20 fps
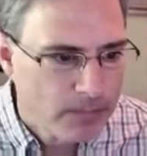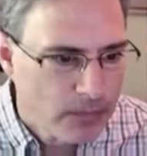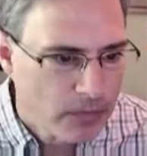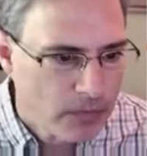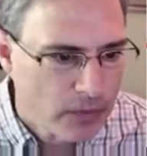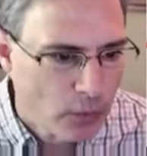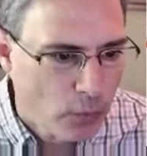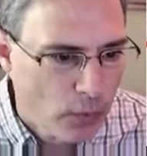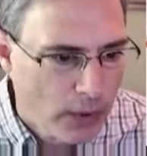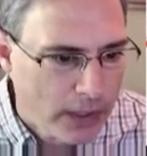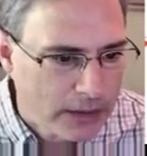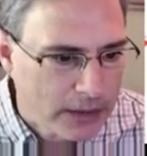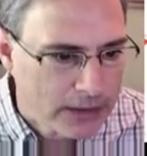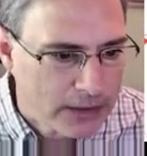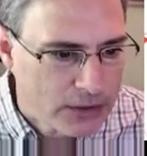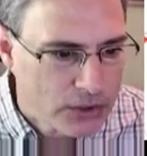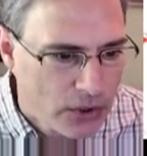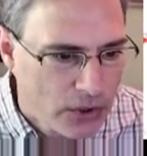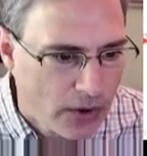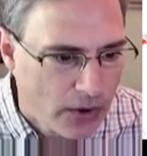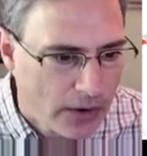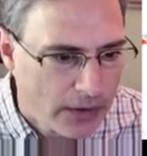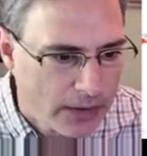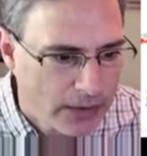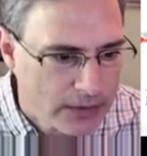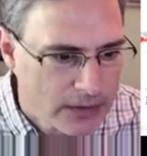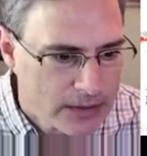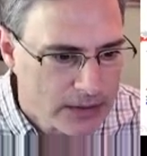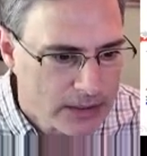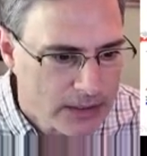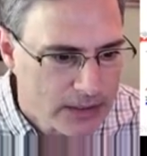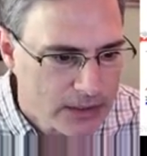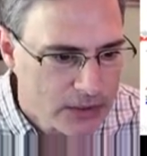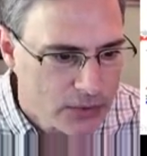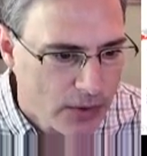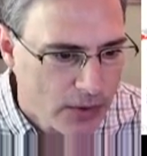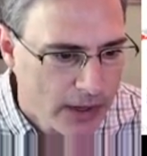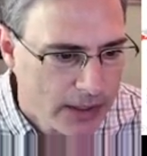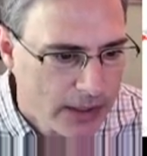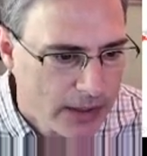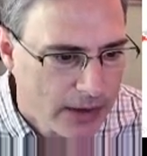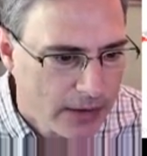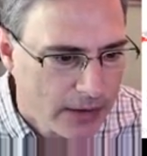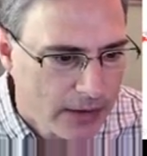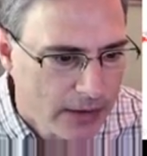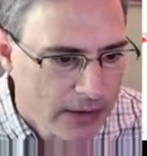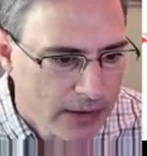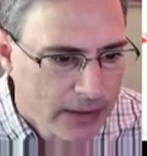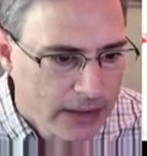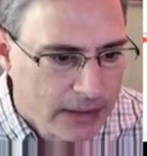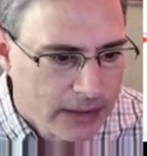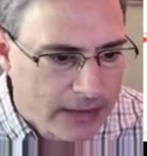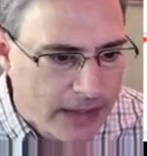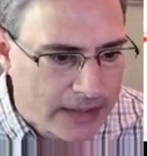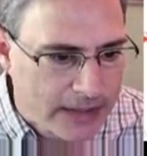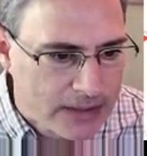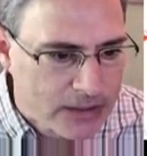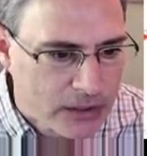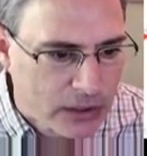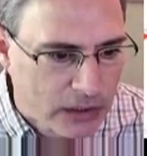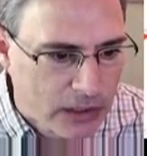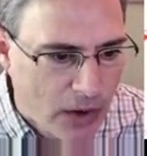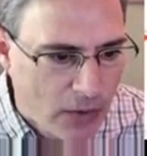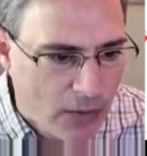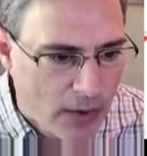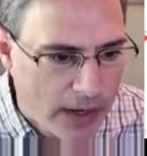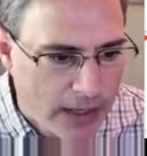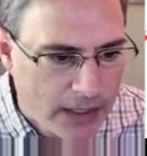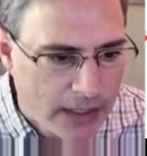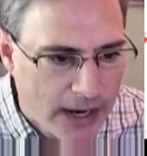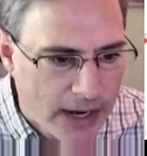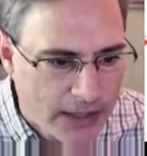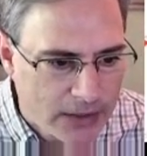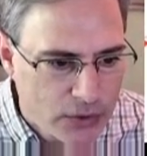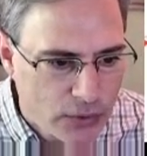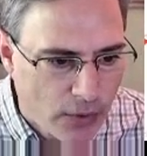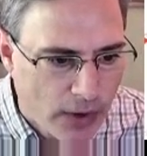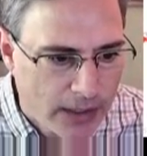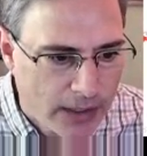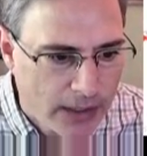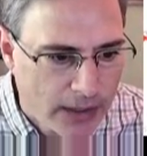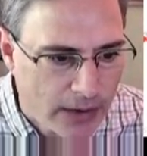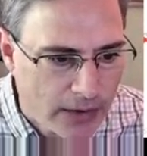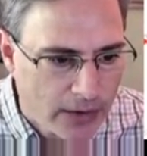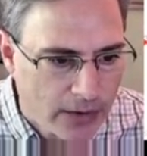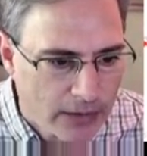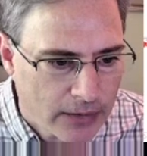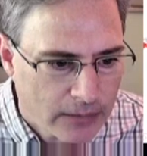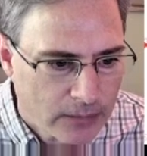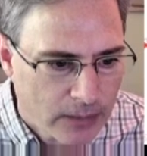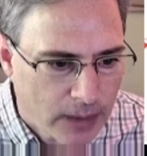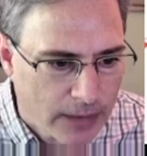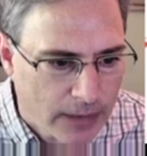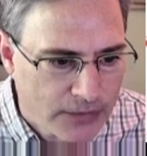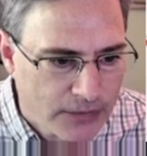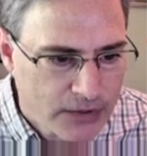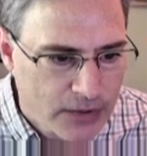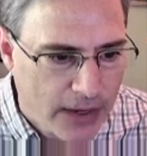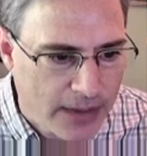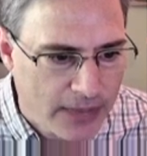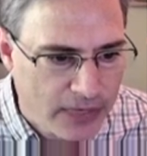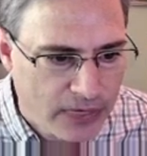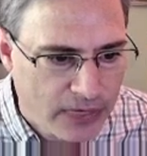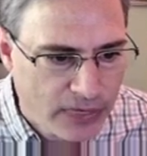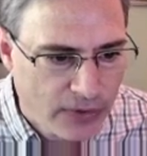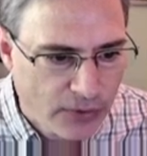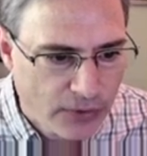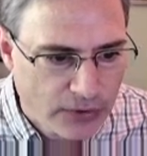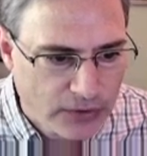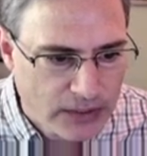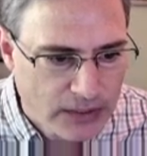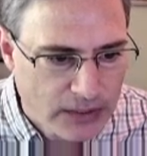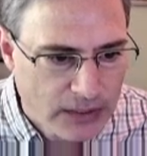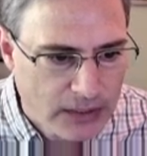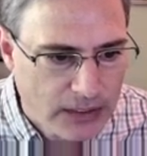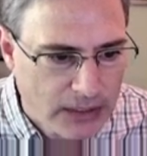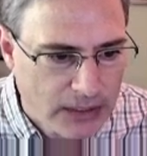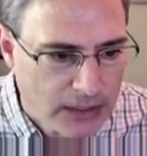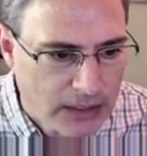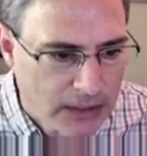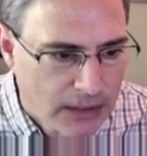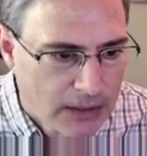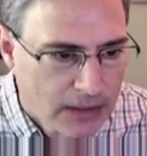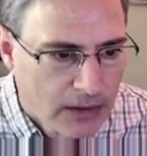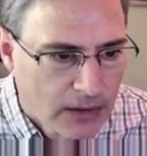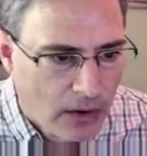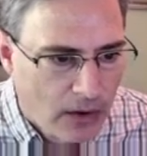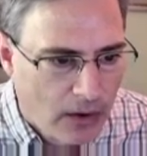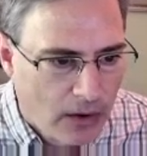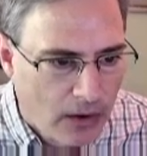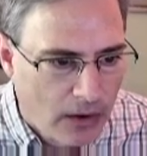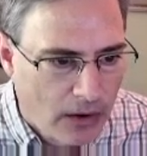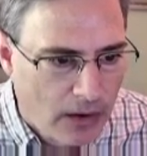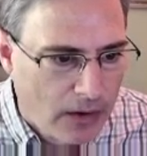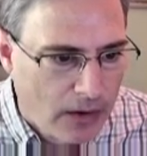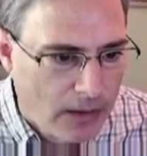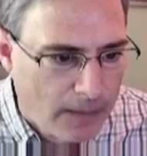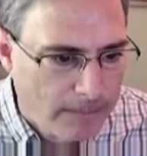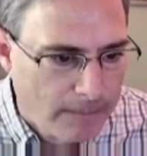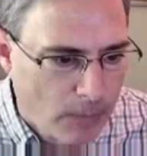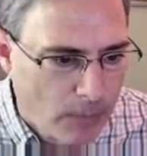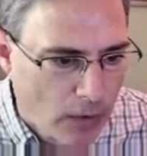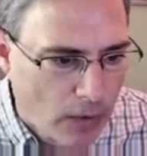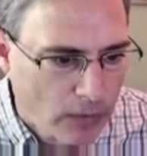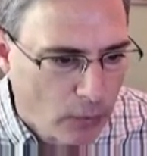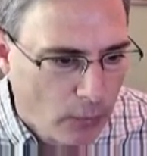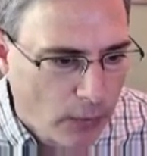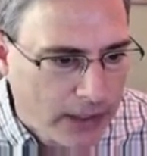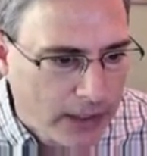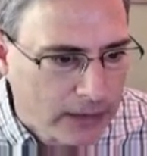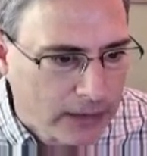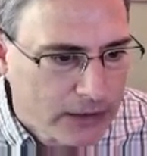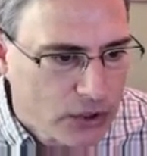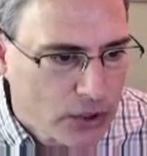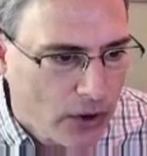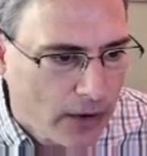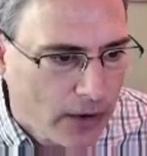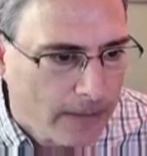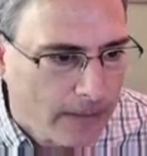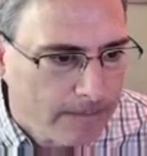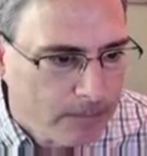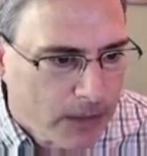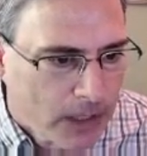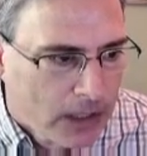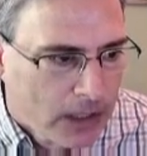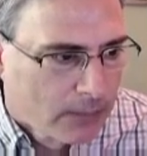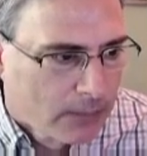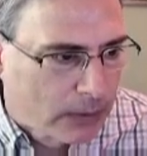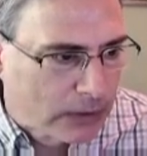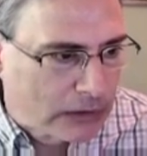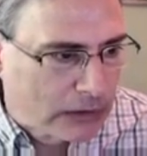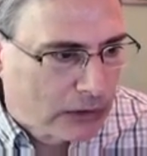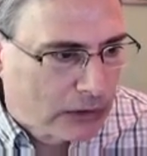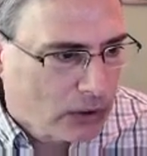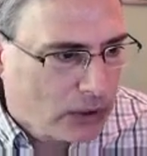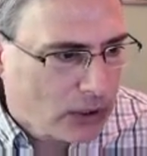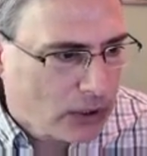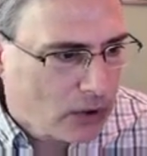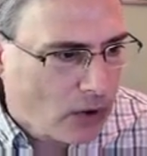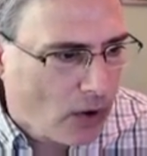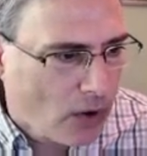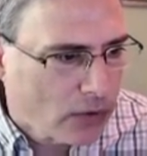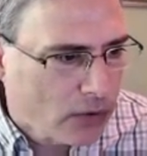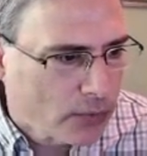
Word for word: the weekly chart. You see this right here? That is low ADX right here. It's at 13 um, on the weekly chart. But look at all the